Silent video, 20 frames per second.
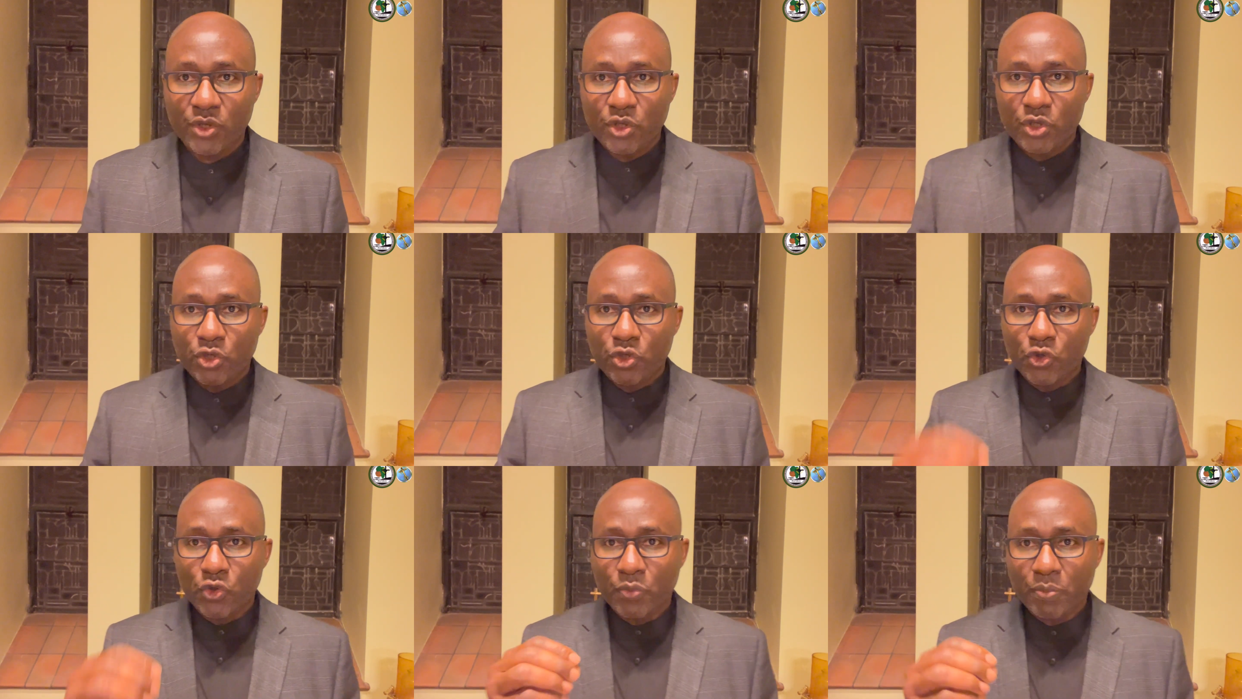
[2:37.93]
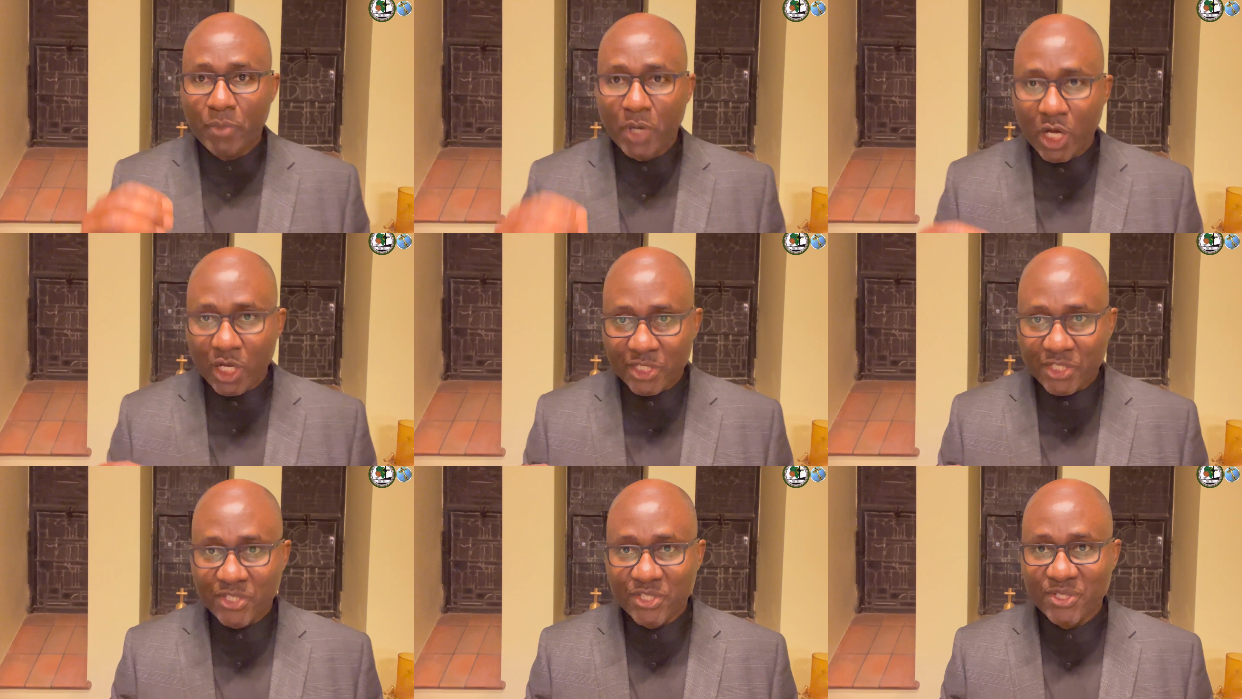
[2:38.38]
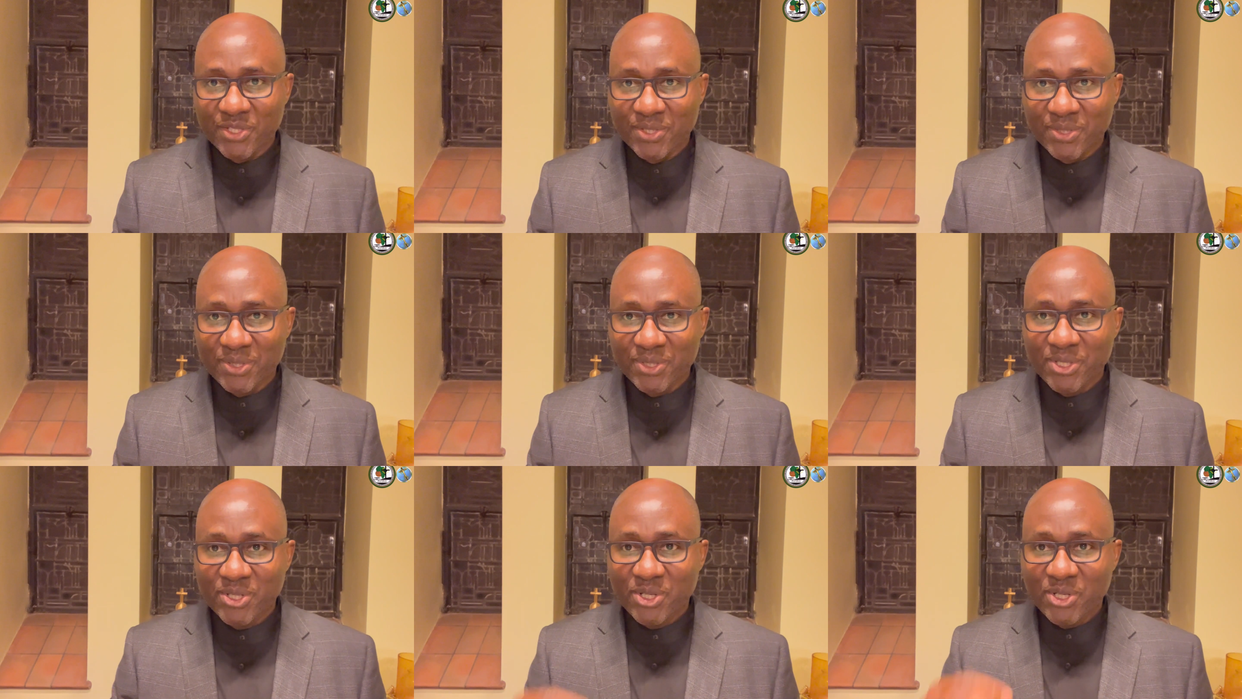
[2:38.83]
You
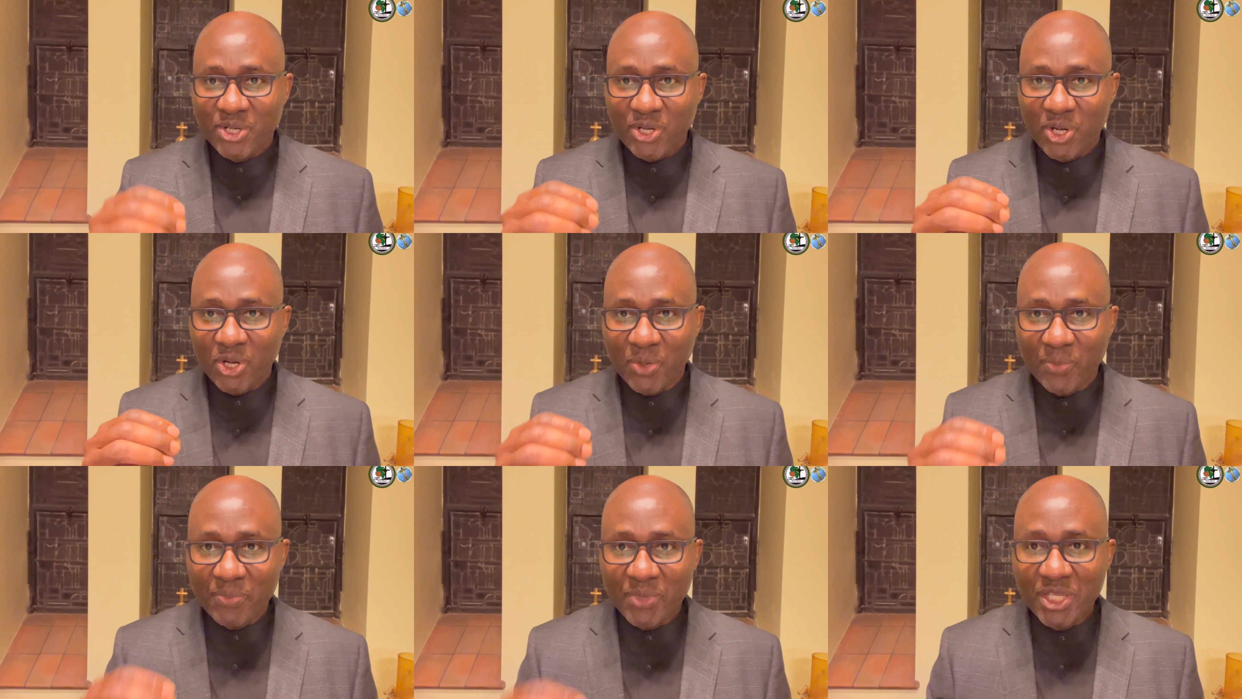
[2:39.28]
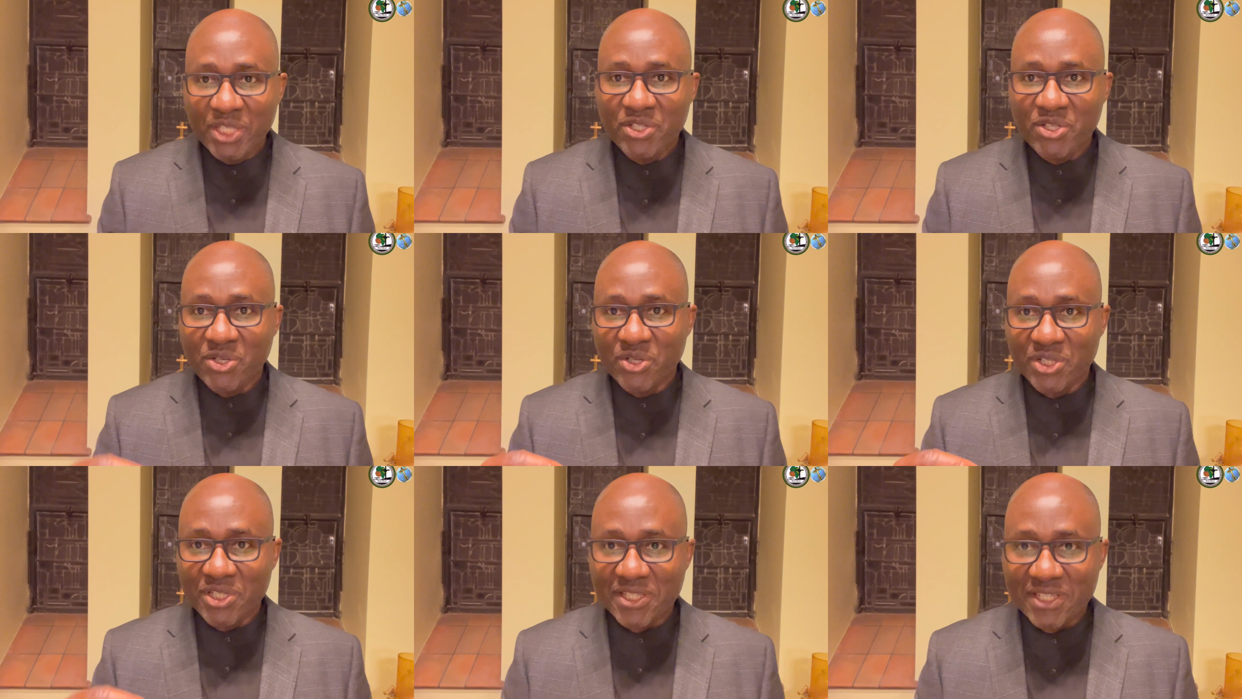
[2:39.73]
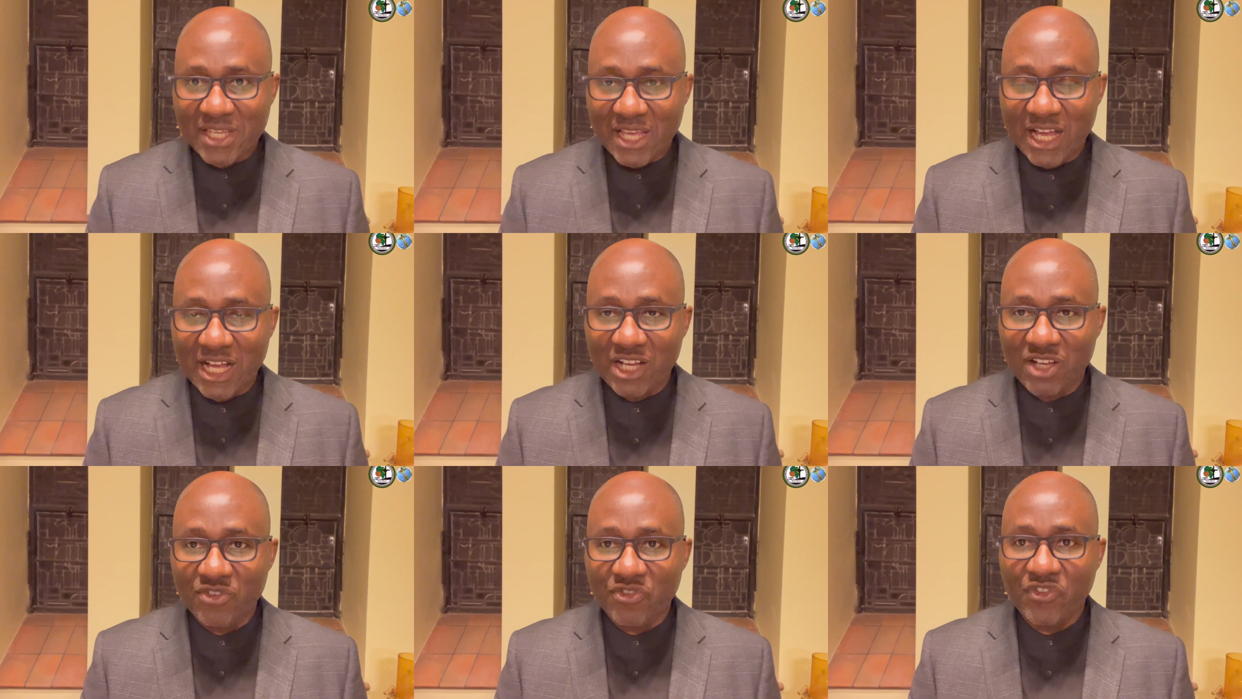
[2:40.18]
must commit
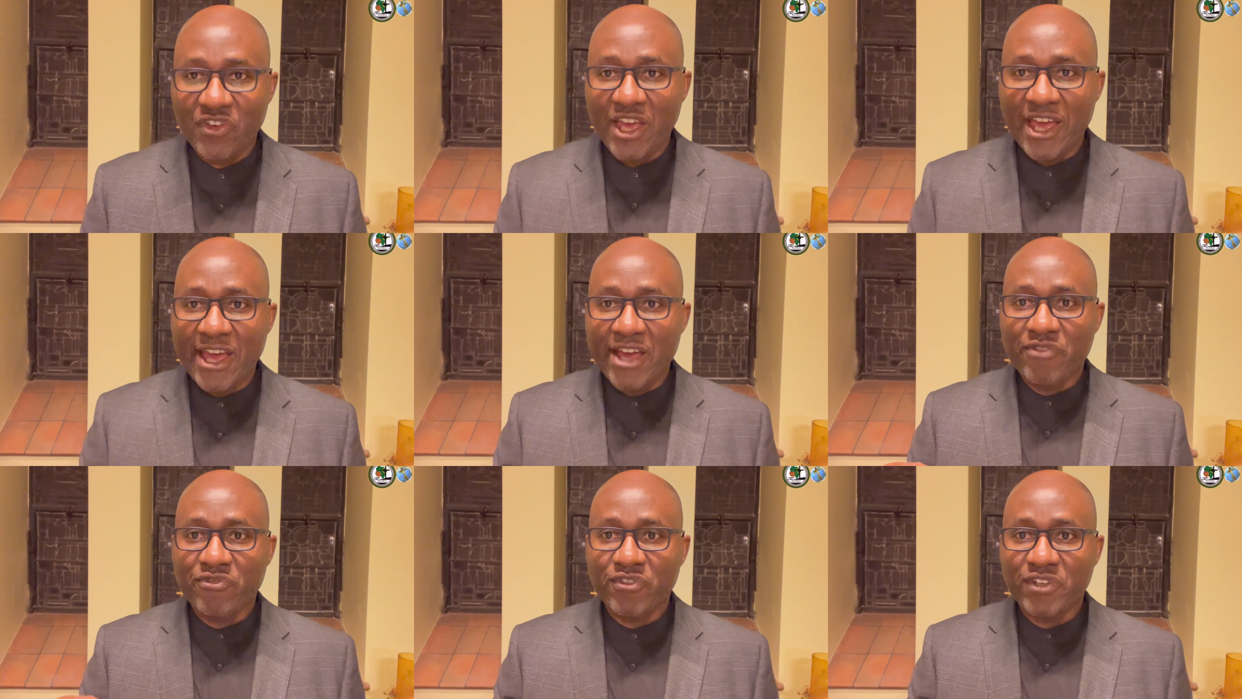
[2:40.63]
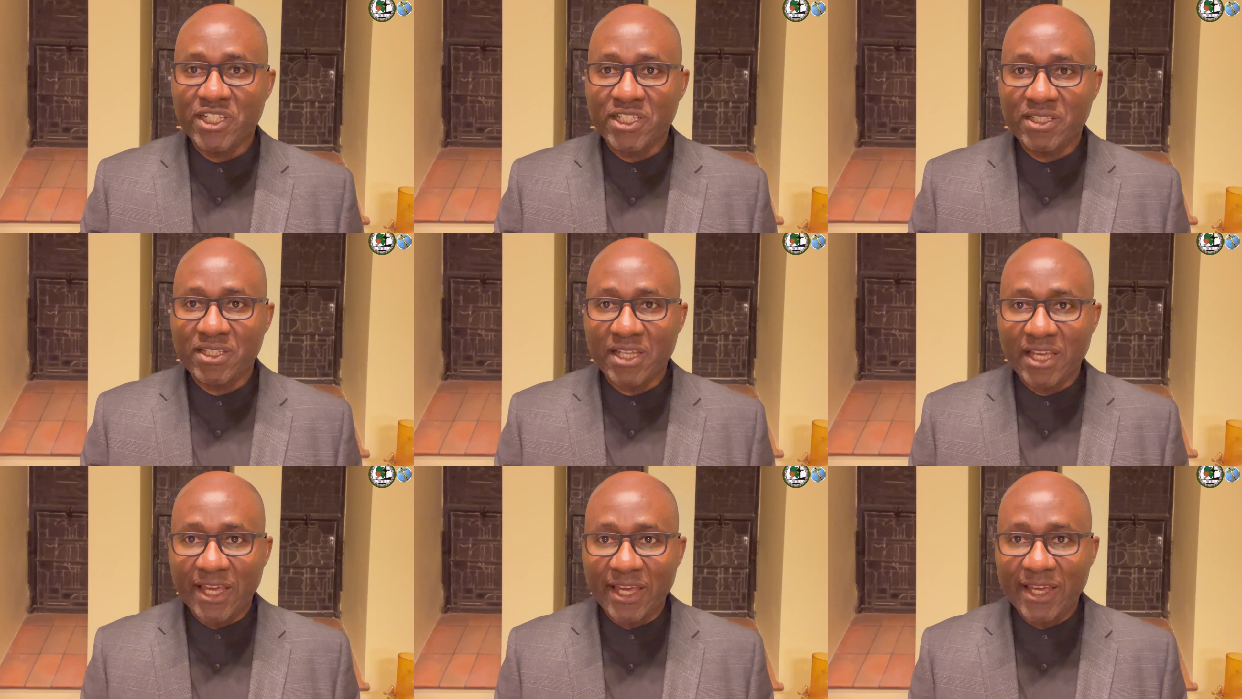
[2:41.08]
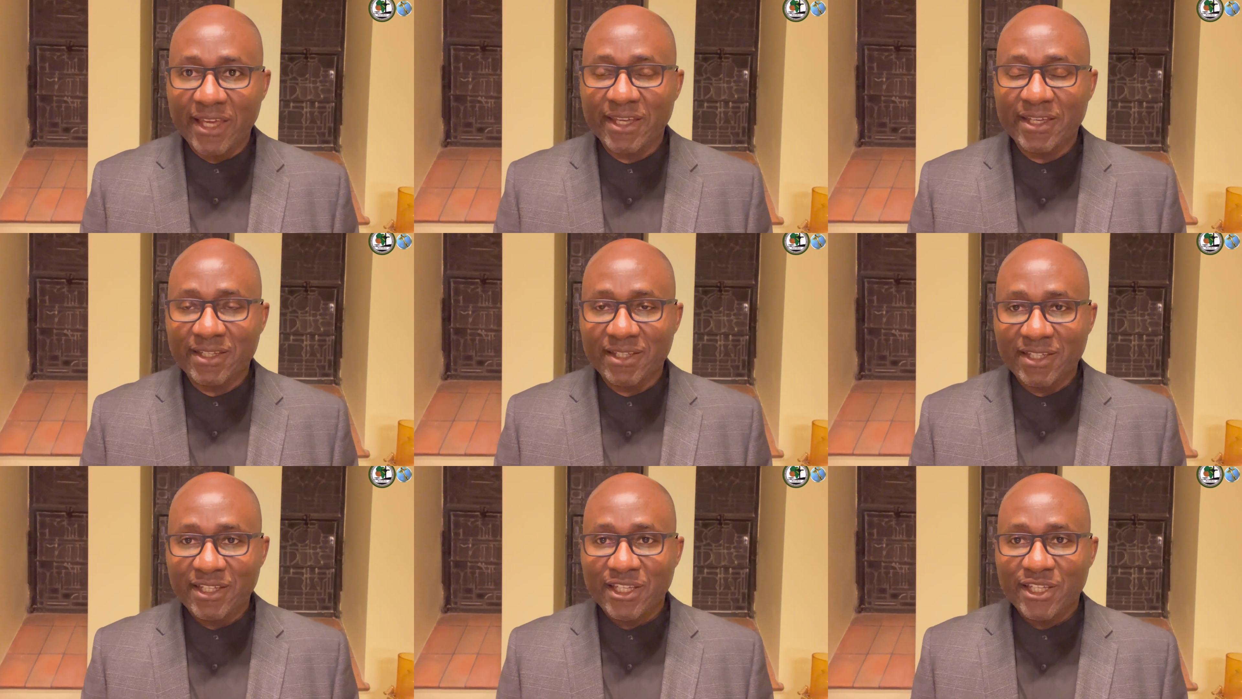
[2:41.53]
yourself every
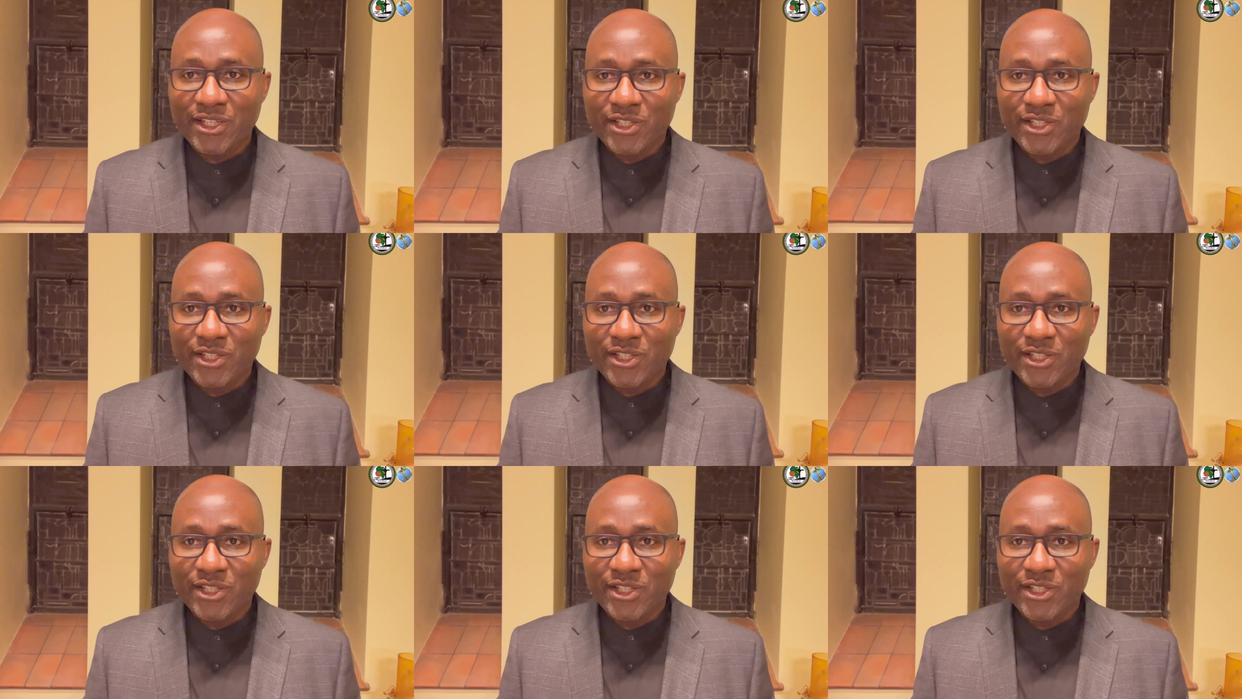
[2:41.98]
day